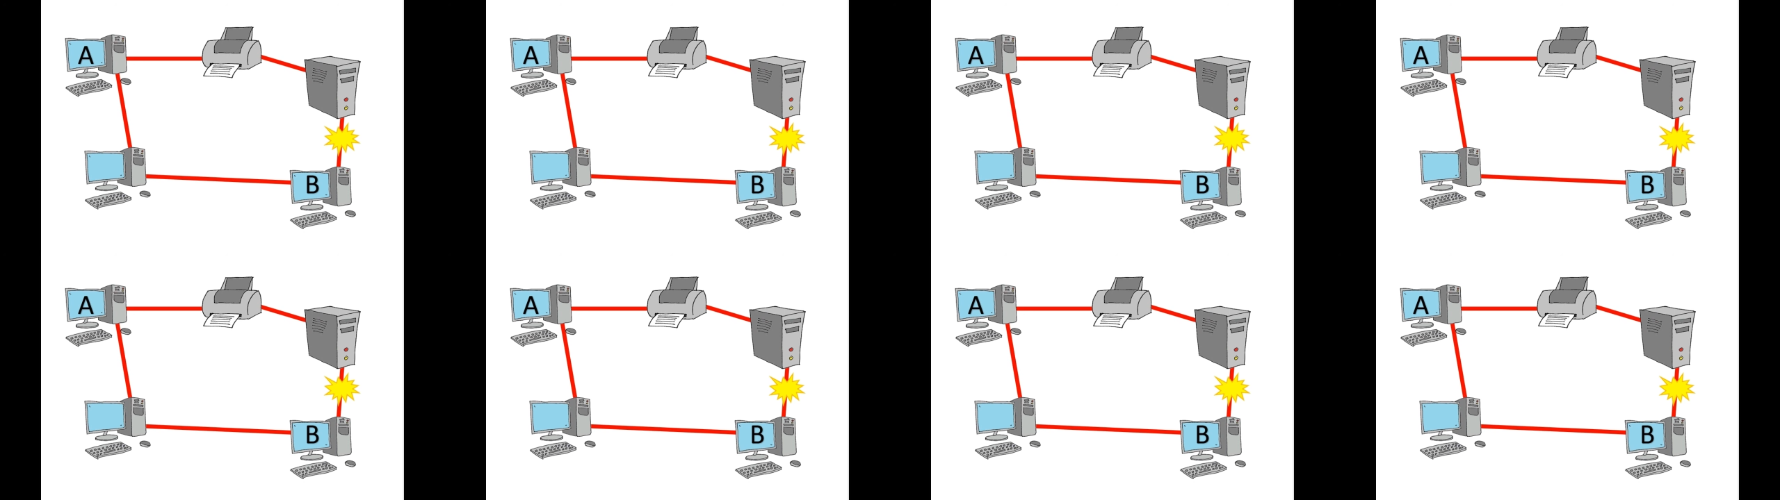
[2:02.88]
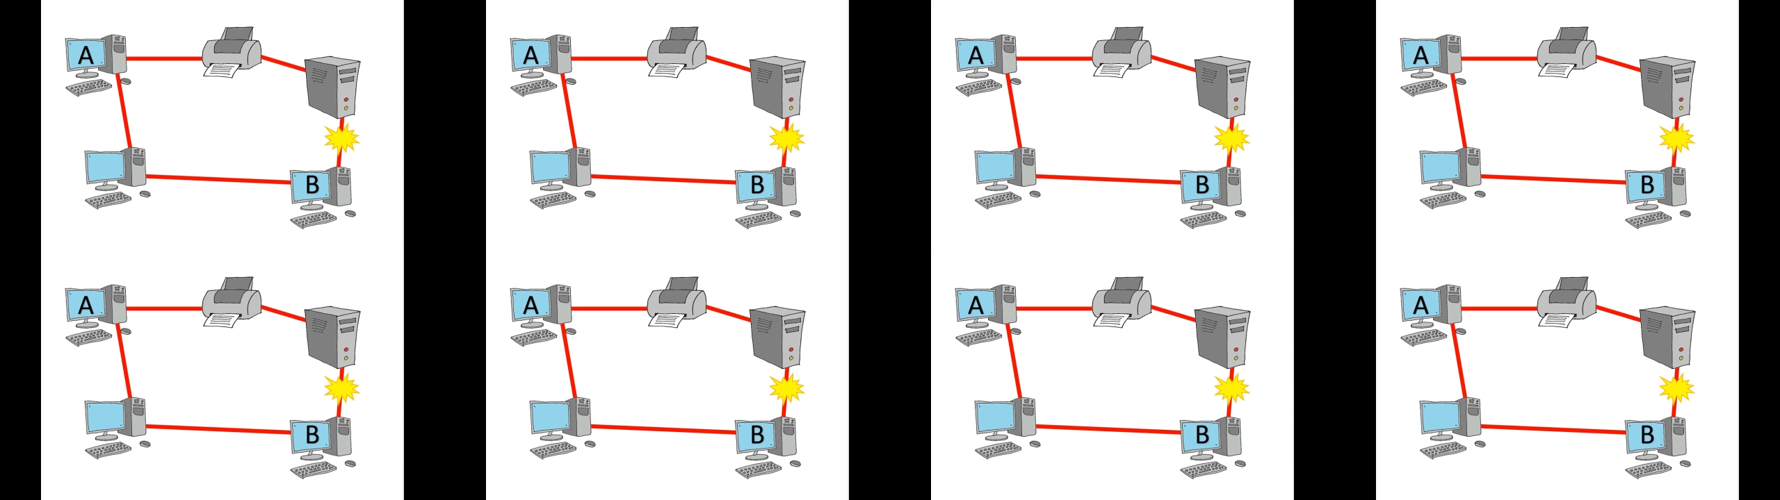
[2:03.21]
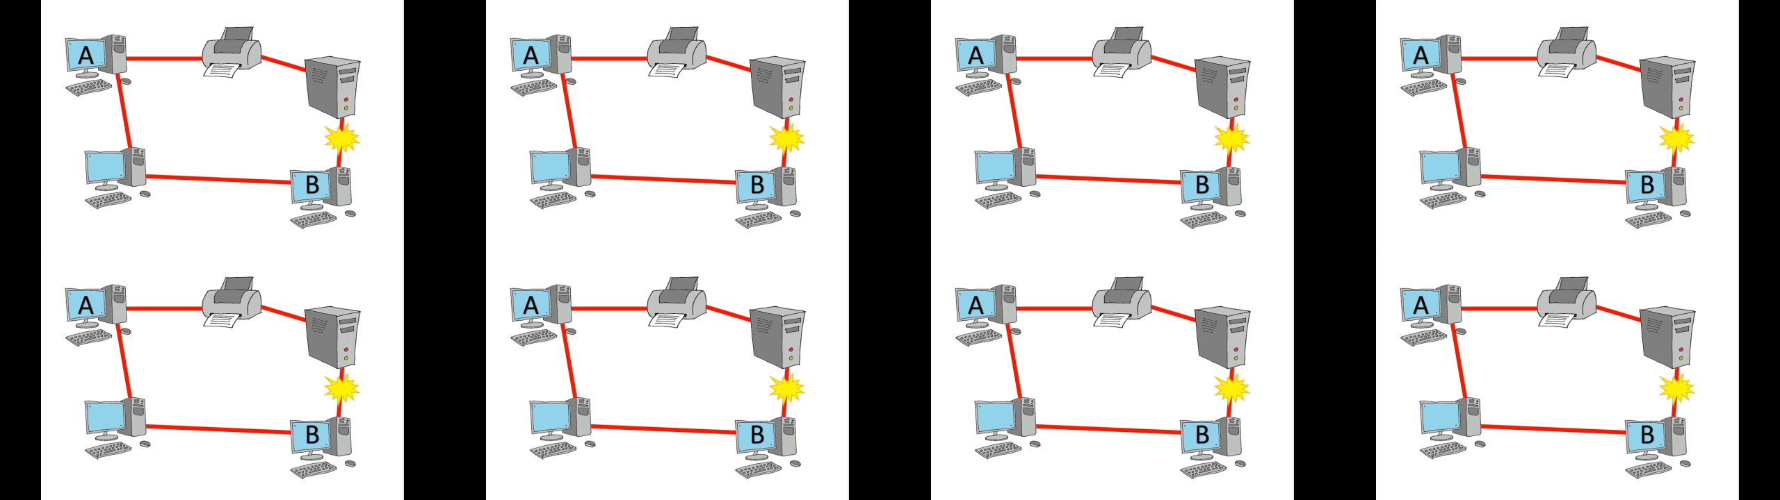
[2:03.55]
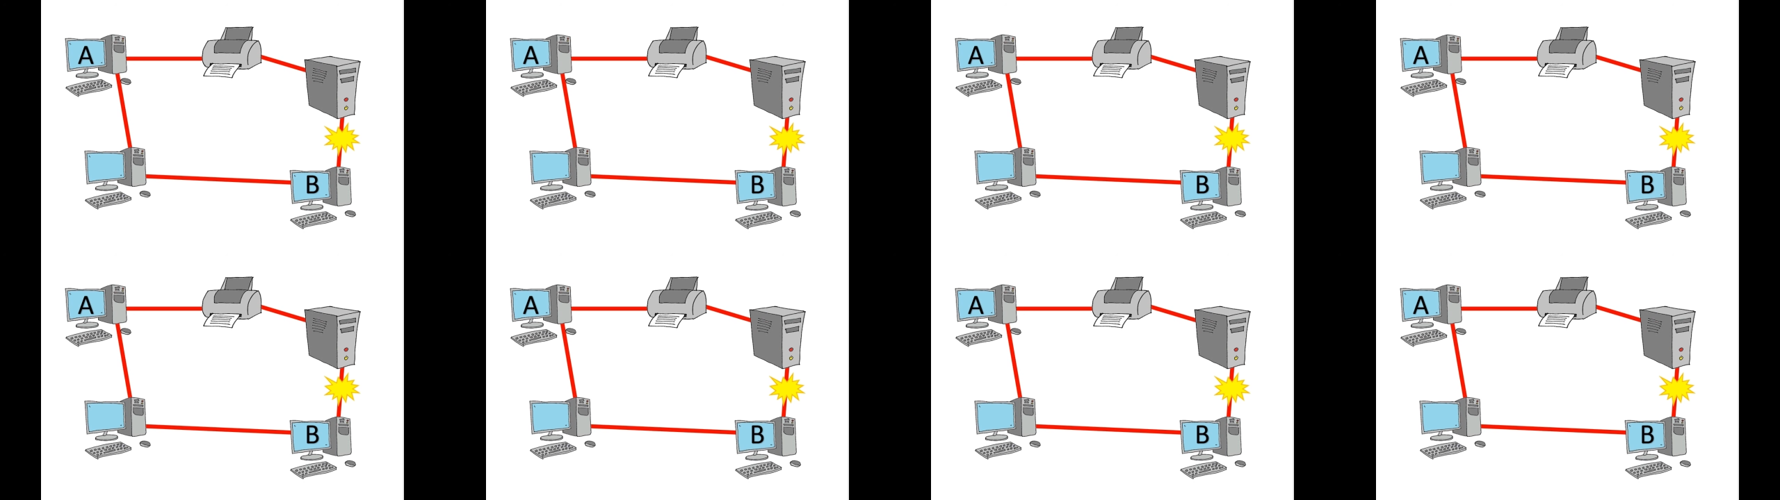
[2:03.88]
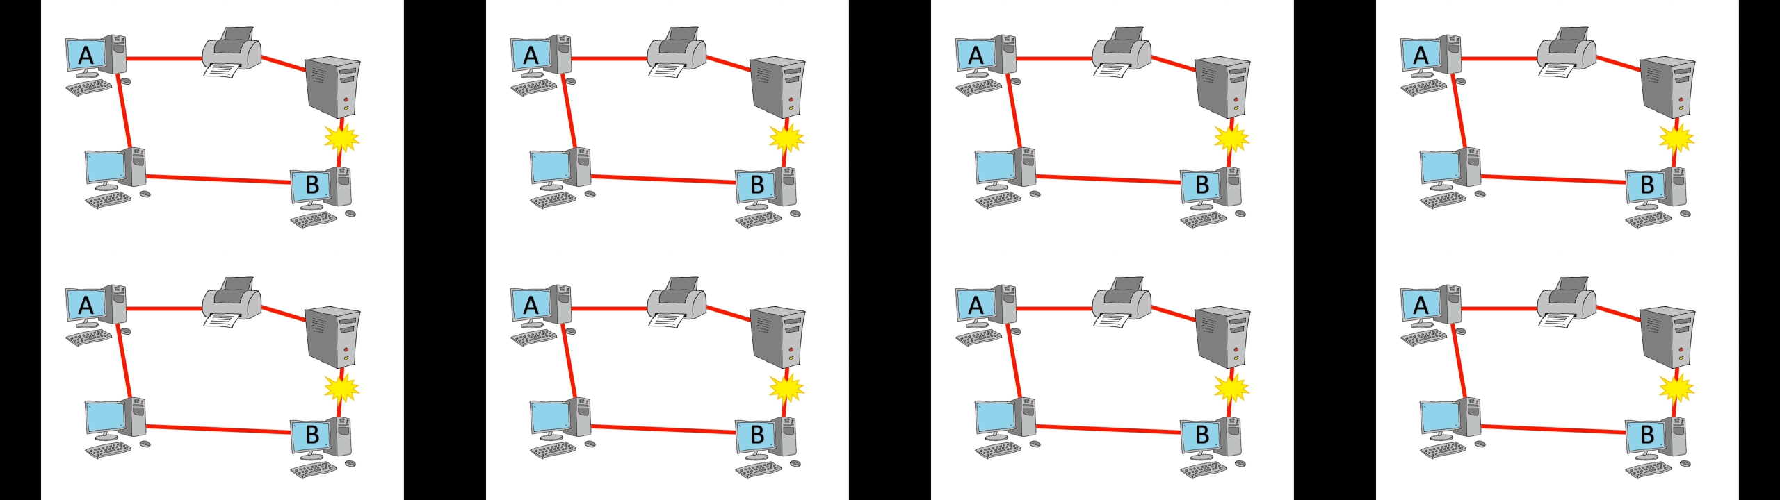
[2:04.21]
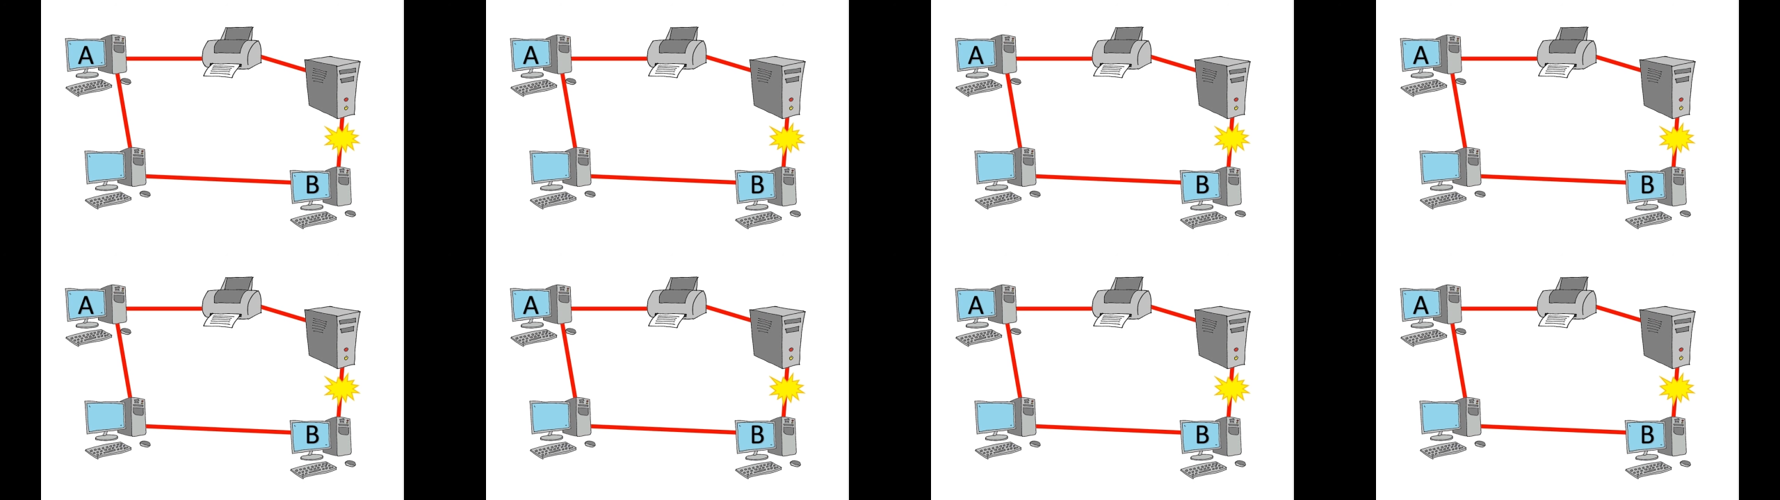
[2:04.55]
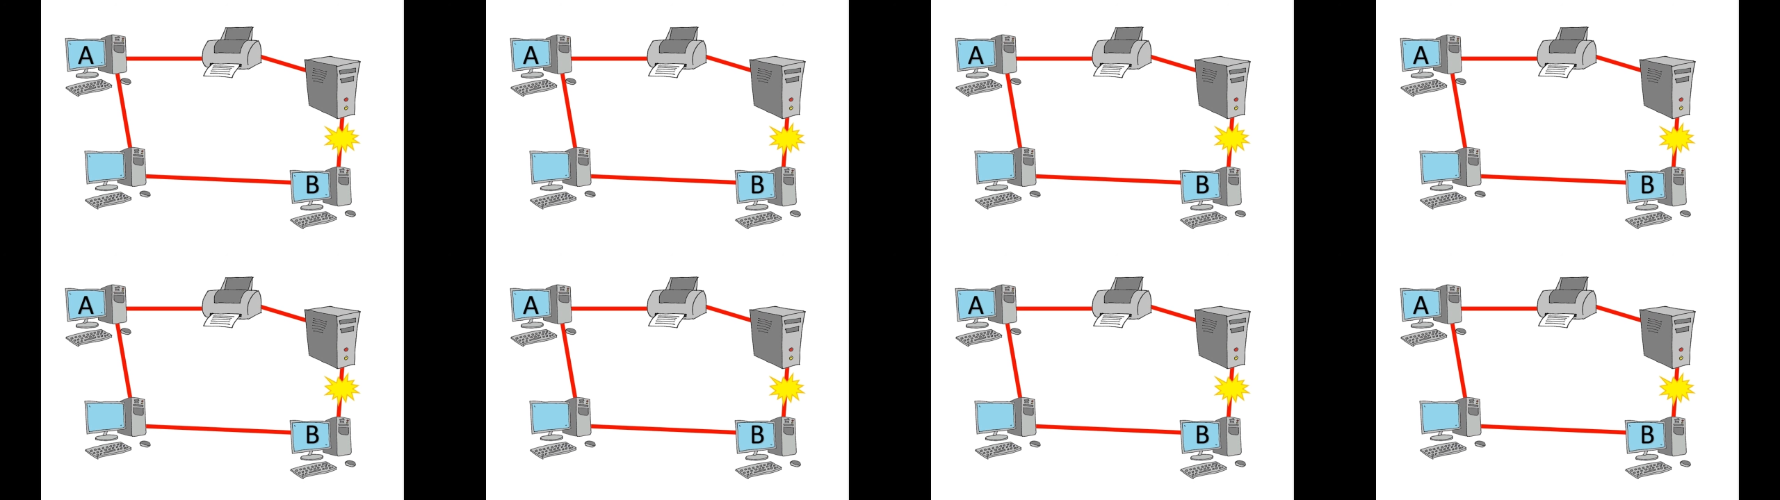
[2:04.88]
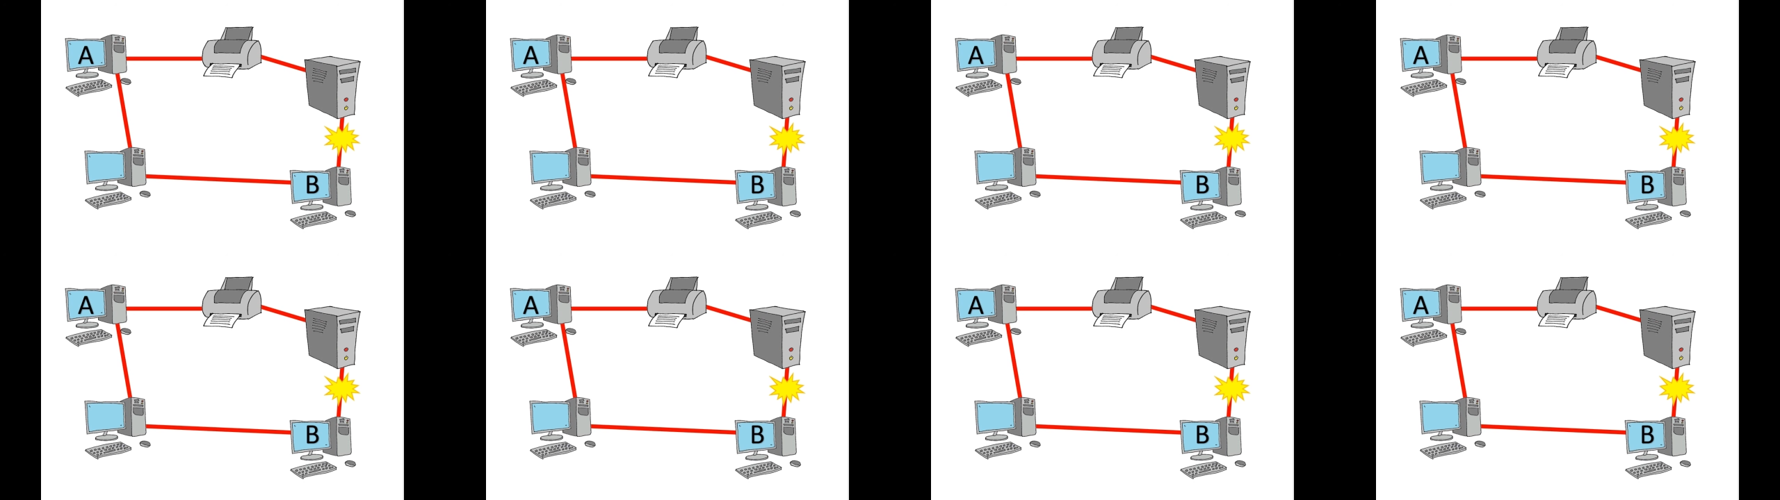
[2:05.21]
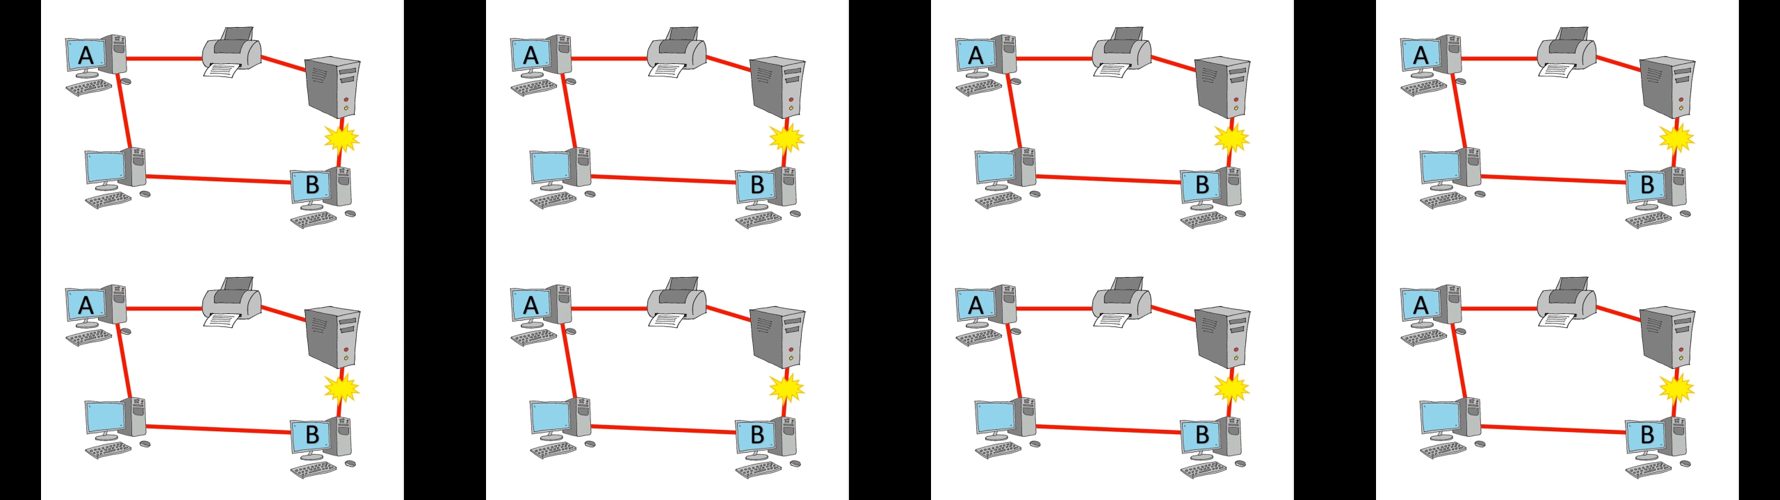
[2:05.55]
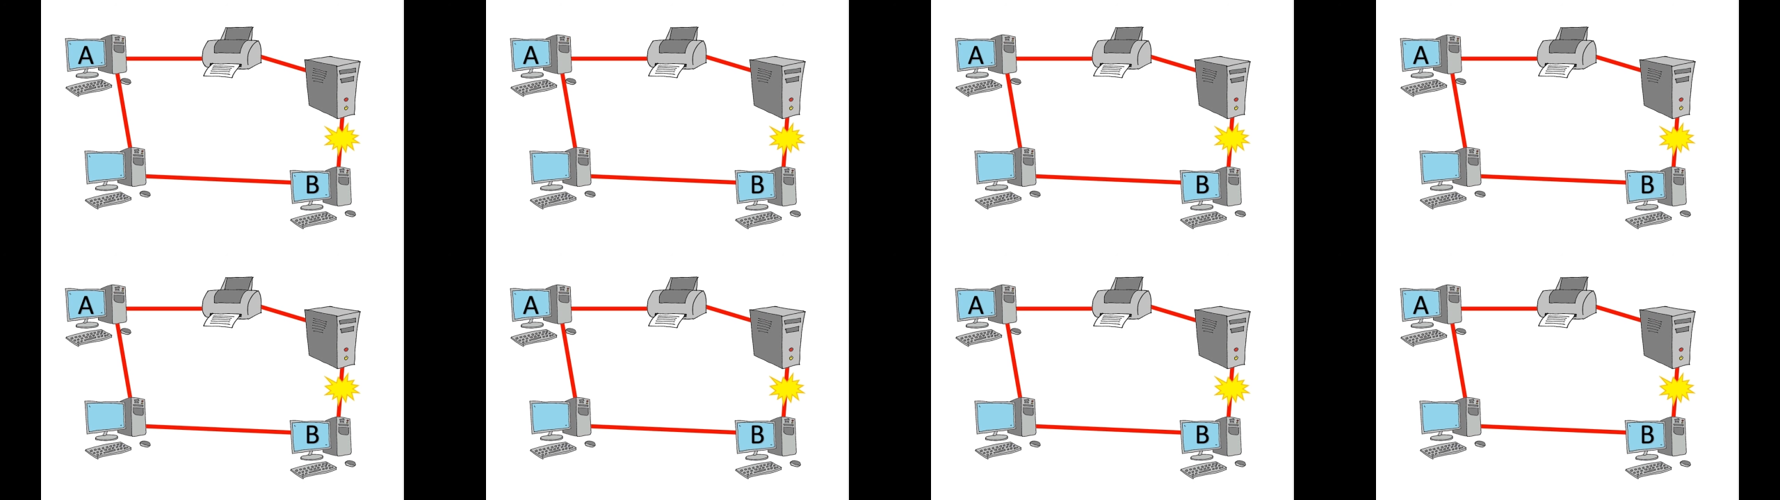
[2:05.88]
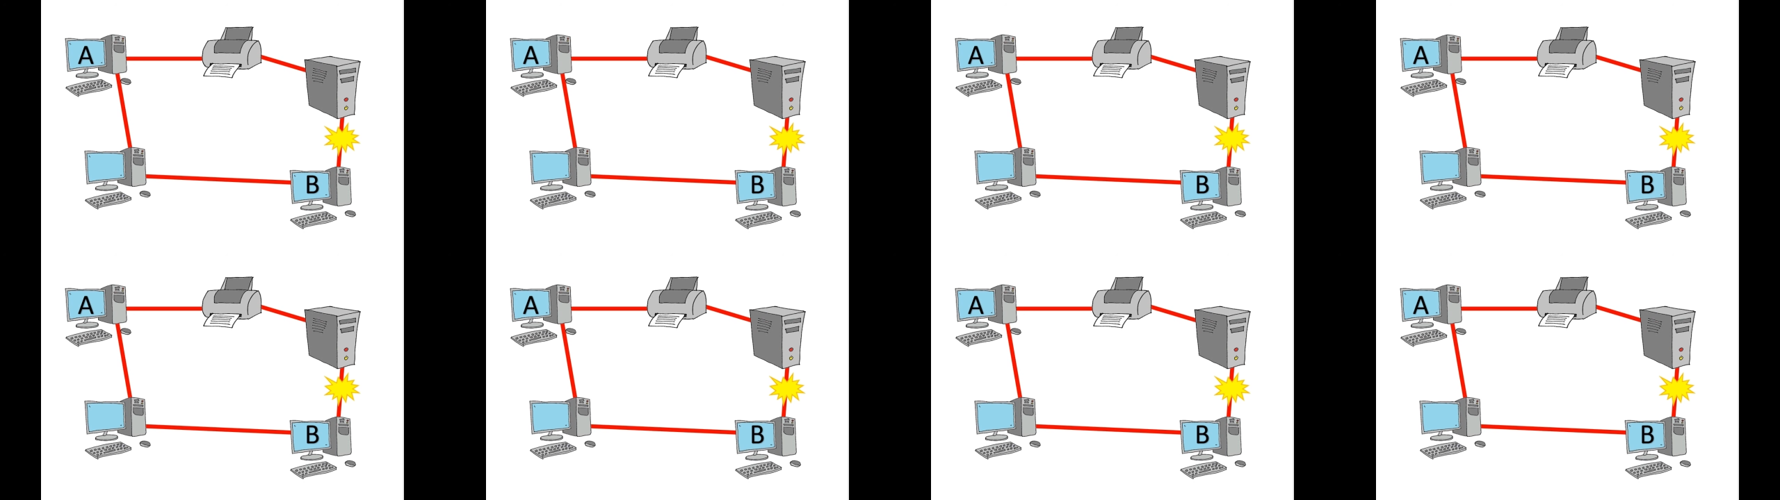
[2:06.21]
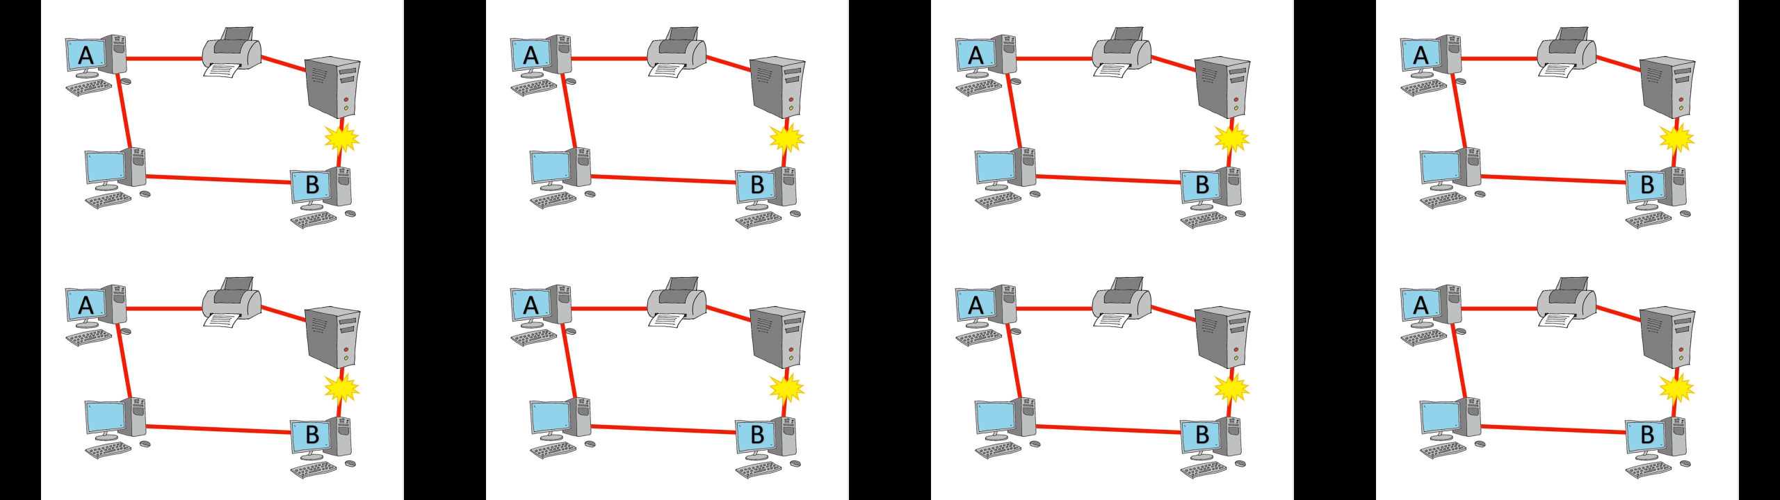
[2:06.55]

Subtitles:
(no speaker visible)